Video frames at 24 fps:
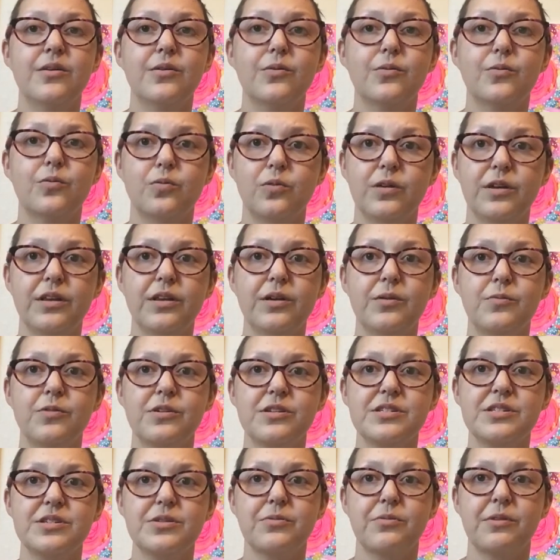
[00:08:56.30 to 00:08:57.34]
really
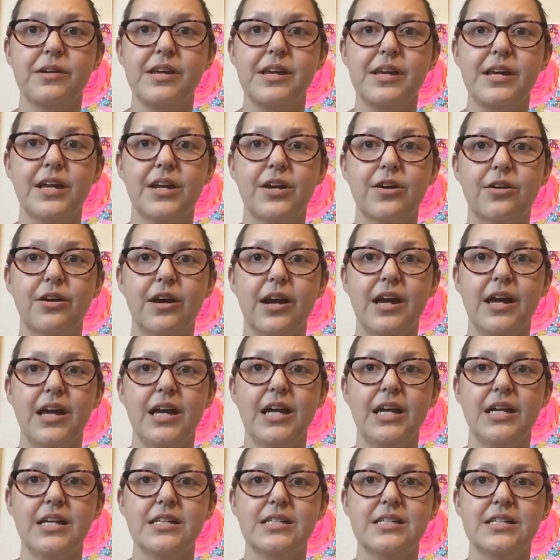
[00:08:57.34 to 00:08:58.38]
want to
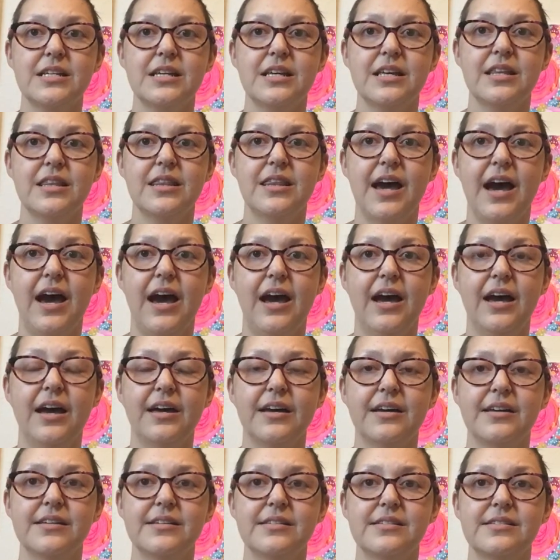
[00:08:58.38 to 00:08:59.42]
reiterate
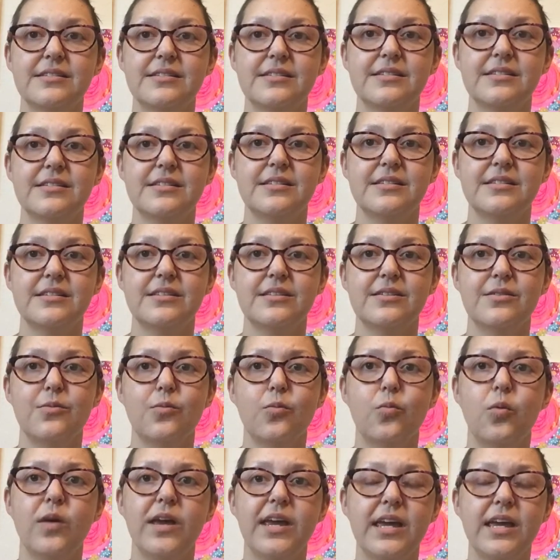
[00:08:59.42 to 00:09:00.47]
that
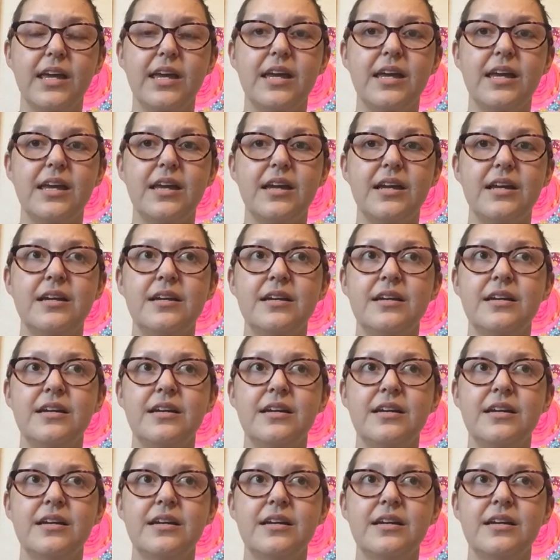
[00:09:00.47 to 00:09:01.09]
we,